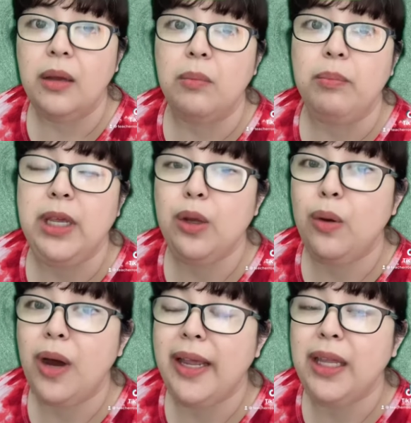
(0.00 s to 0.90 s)
Be
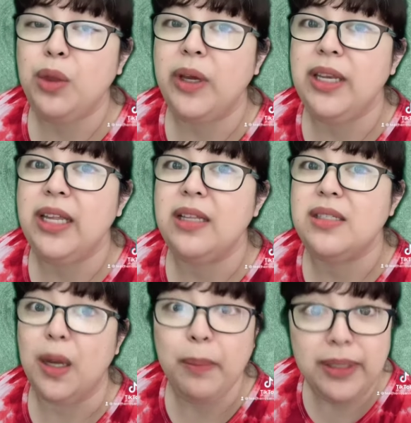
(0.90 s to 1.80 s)
quiet when it,
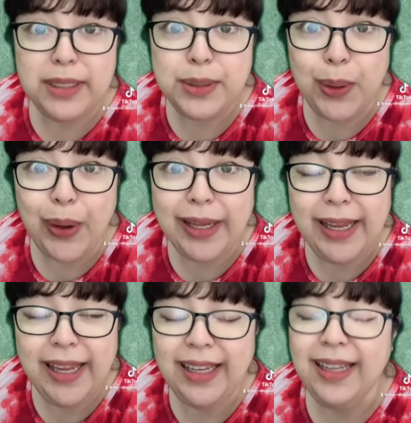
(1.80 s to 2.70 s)
somebody's
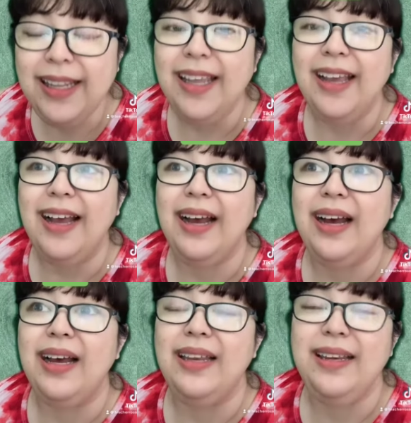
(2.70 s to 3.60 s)
talking.
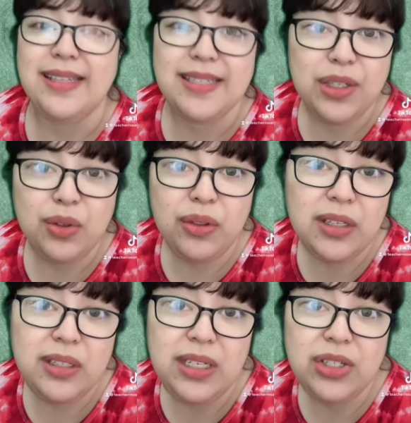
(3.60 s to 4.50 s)
Uh, listen to
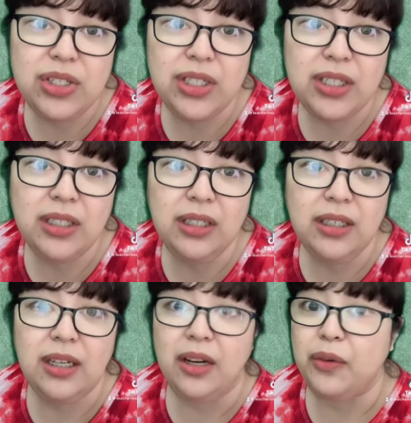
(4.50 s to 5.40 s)
the teacher.
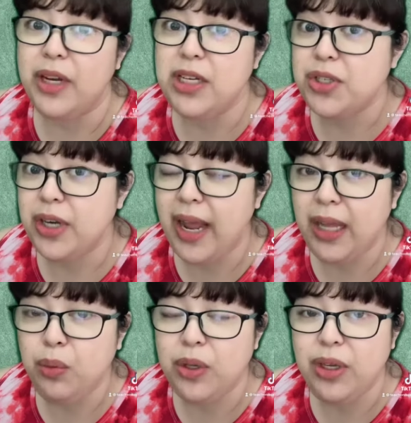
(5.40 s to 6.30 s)
Raise your
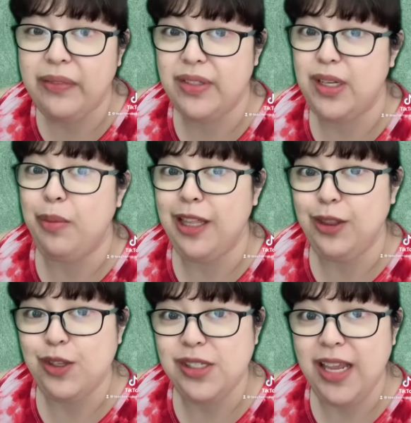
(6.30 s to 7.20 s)
hand when you have
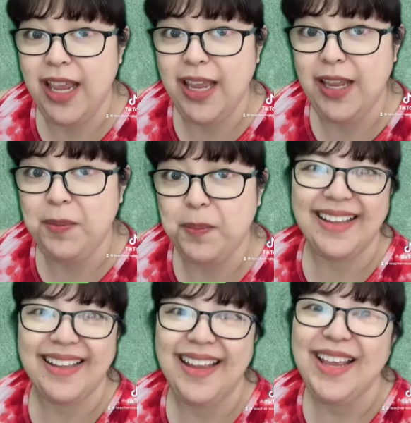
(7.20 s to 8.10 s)
something to say.
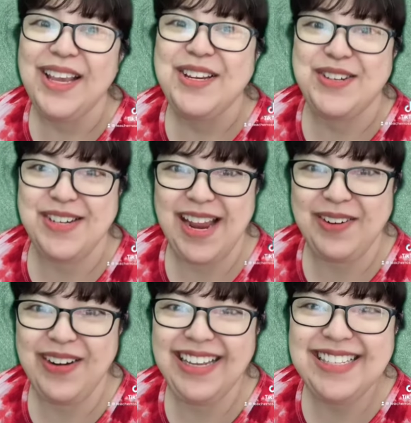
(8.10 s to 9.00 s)

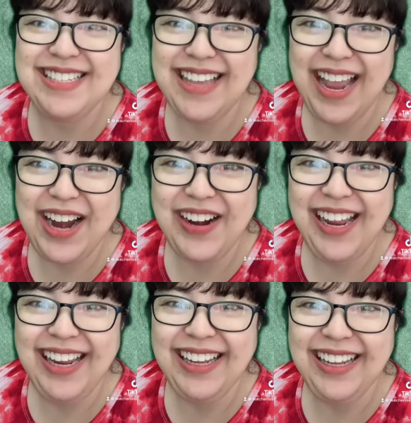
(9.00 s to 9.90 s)
Sharing is caring.